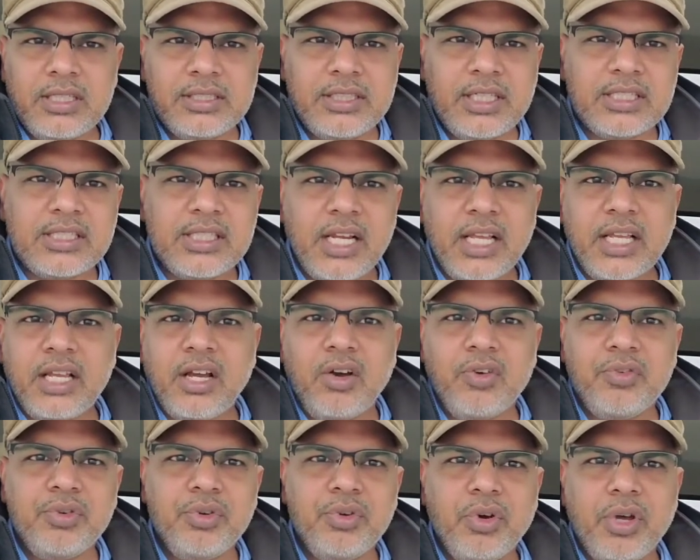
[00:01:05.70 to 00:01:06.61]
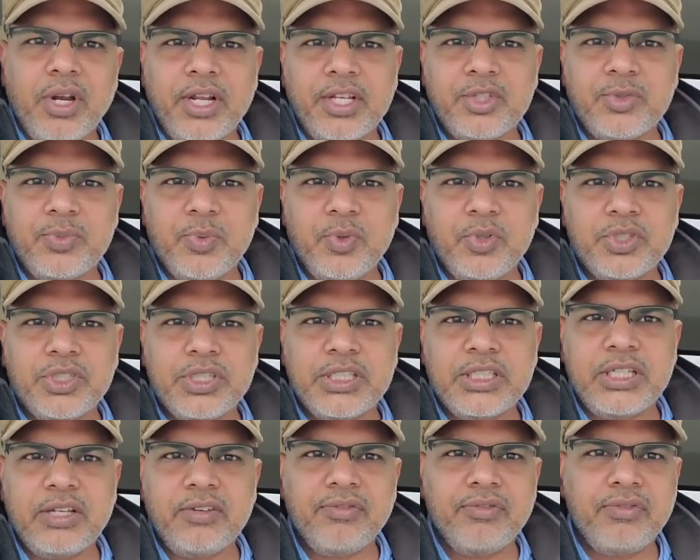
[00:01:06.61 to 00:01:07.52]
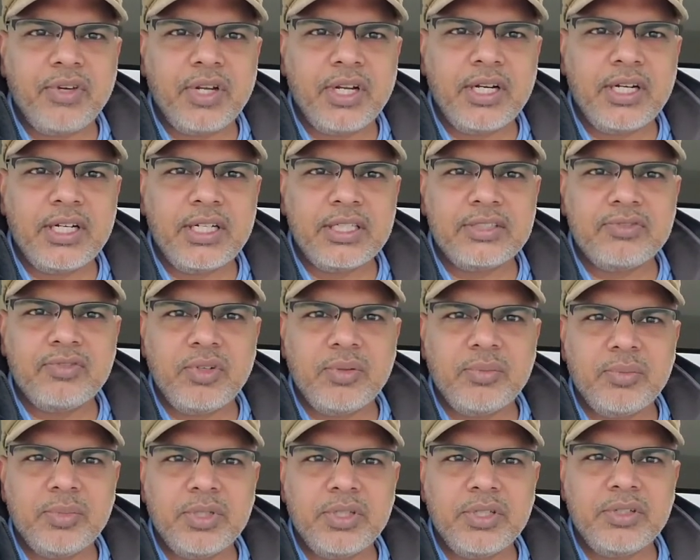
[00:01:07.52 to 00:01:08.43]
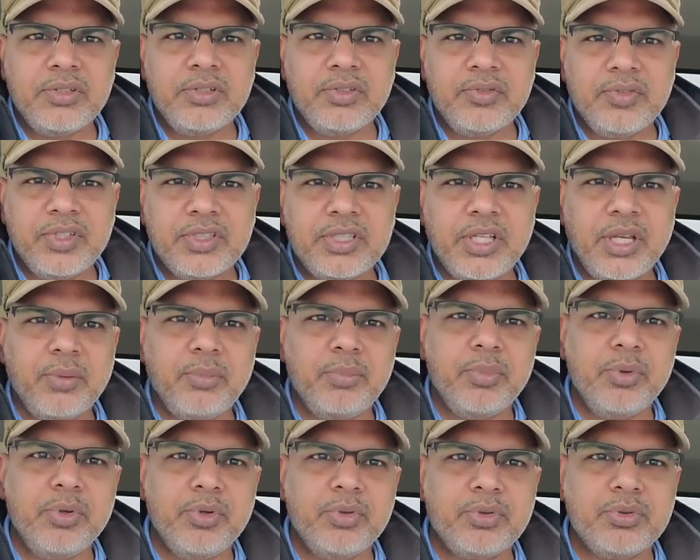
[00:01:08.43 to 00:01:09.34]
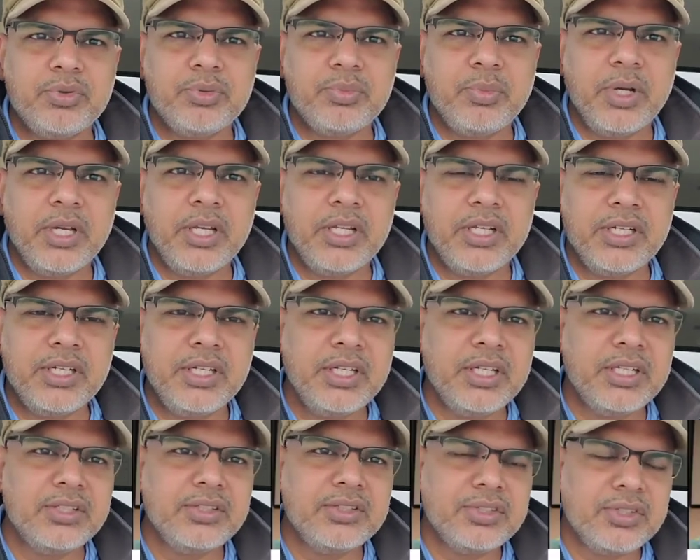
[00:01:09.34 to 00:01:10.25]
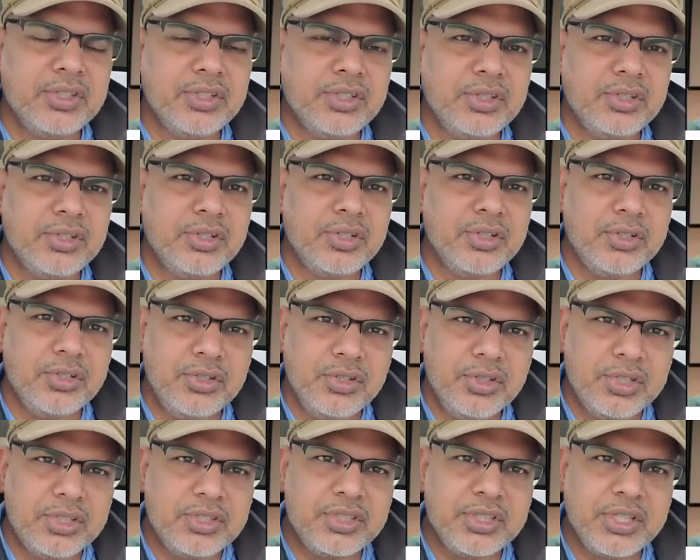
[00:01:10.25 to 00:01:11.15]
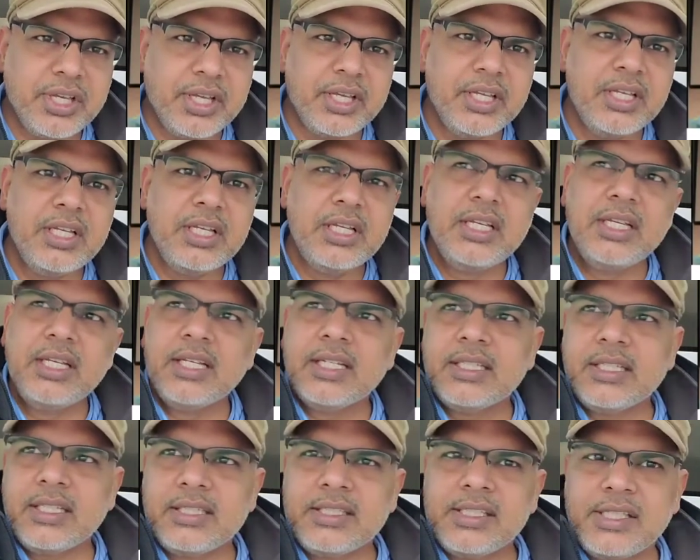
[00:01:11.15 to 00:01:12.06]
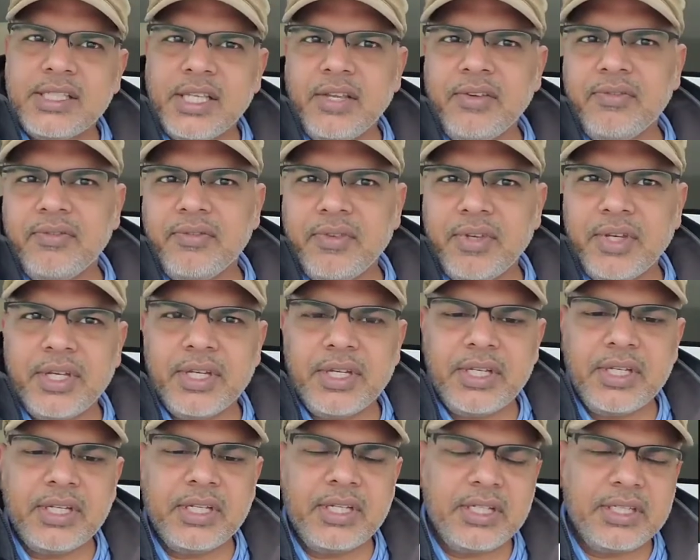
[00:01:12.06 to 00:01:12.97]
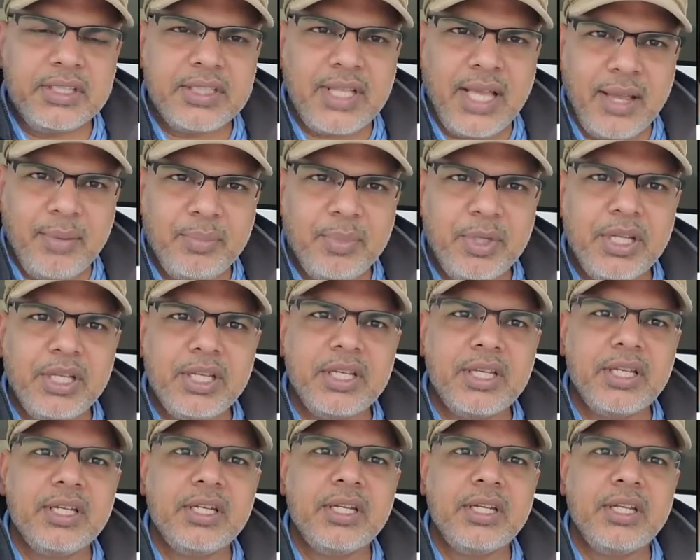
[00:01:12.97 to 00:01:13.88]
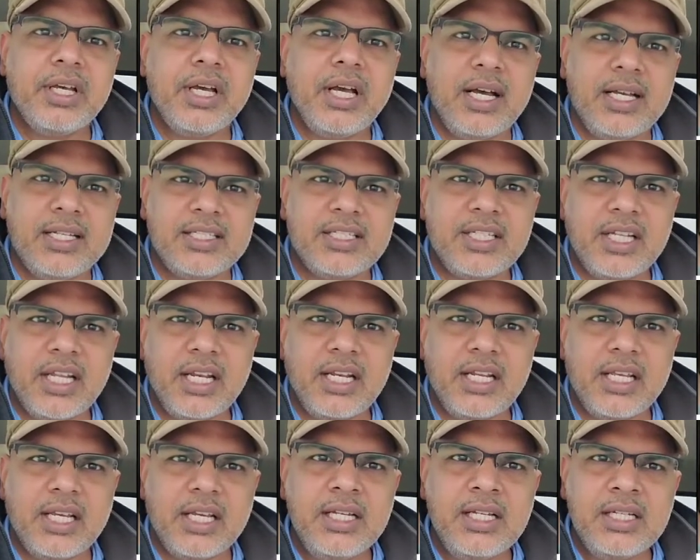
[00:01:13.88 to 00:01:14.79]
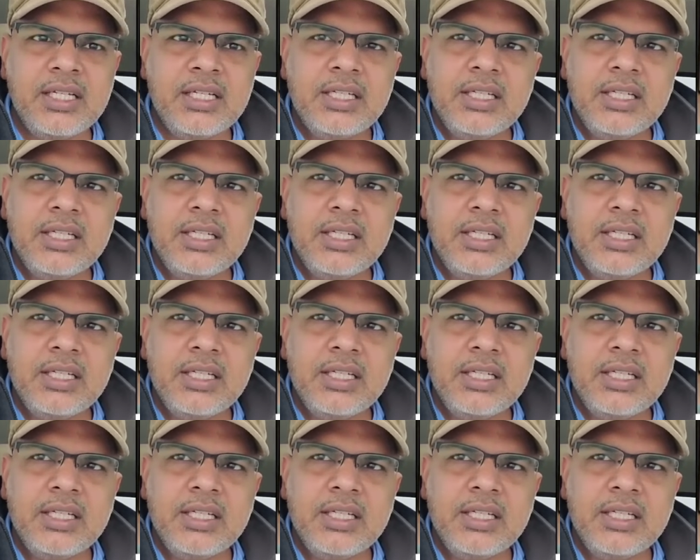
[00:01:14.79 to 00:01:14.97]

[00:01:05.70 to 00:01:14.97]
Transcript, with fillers: just like how you are exposing F1 and H1B visa abuse by Indians in USA, the same way it is happening in Australia.